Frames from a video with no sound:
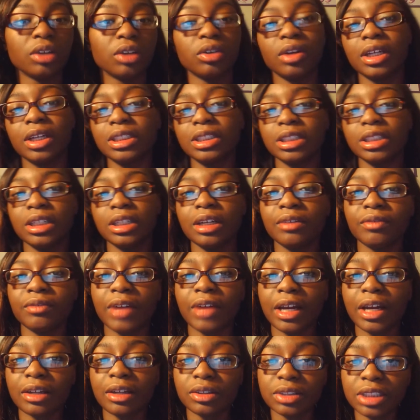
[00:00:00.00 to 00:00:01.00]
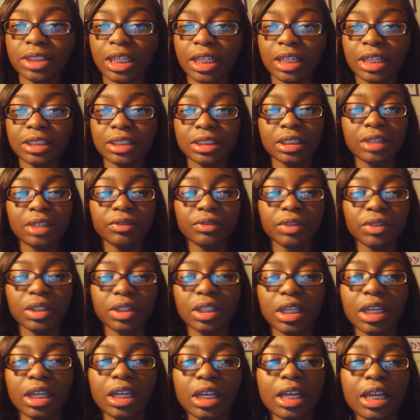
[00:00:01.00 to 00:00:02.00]
You know, I did her vital signs and
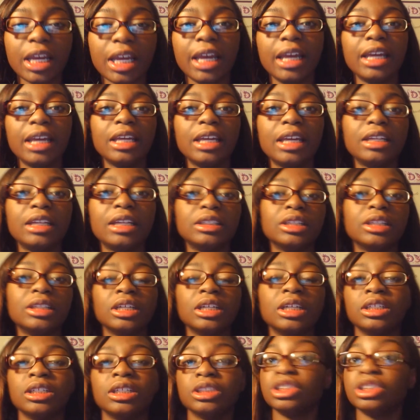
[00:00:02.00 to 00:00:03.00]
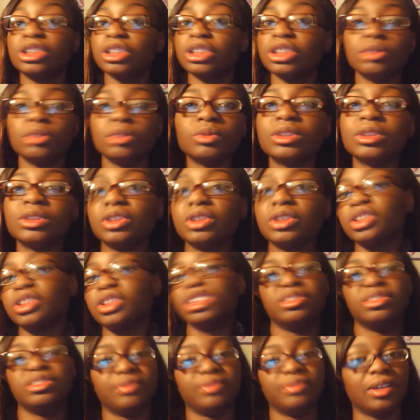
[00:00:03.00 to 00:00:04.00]
everything, and she
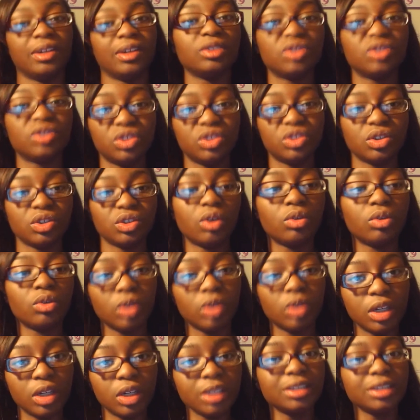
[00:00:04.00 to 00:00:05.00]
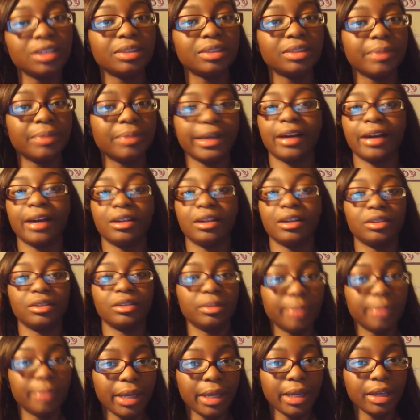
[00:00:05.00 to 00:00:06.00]
felt so good to be out of the
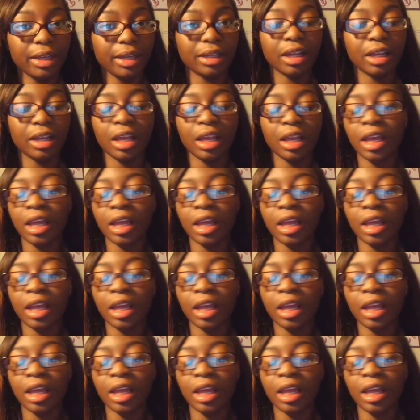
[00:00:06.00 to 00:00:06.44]
bed.